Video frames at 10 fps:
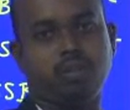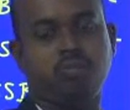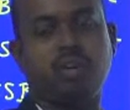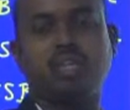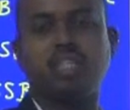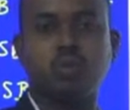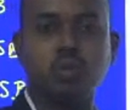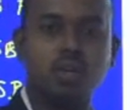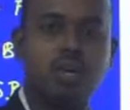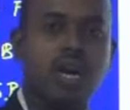For that
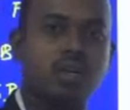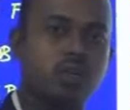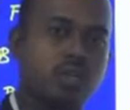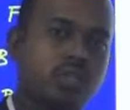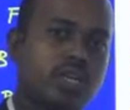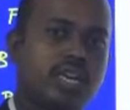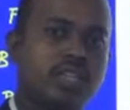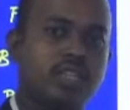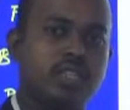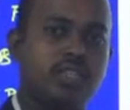only you have to
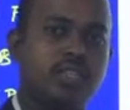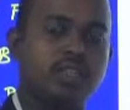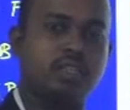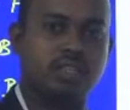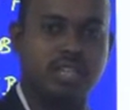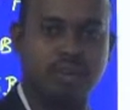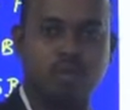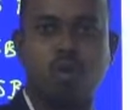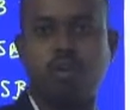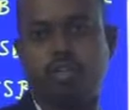assign the same
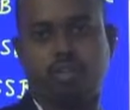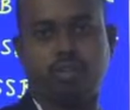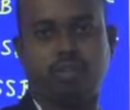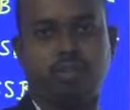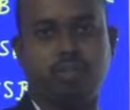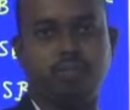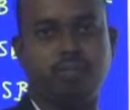quantities.